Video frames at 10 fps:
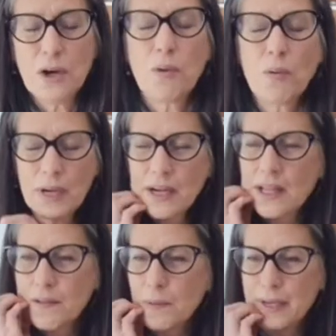
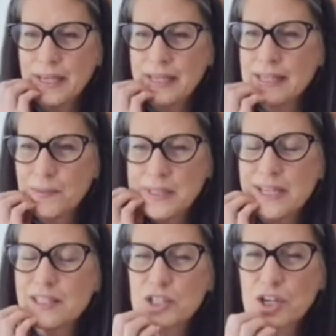Well, we
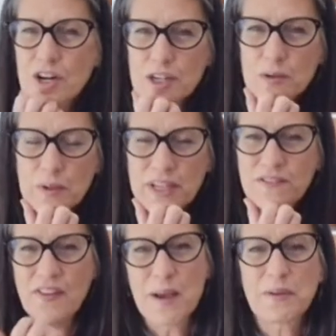it started
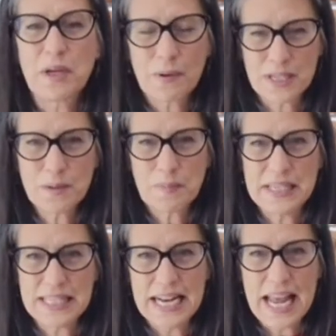with family
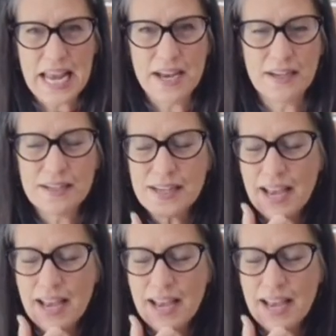recipes in hand,